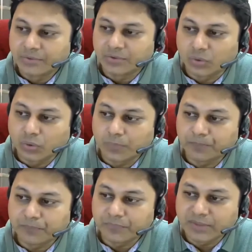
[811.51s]
So
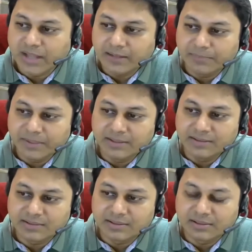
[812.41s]
that
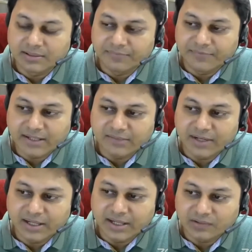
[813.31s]
means the
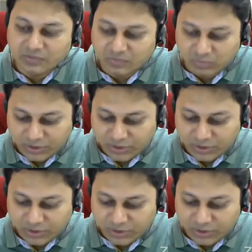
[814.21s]
refractive index,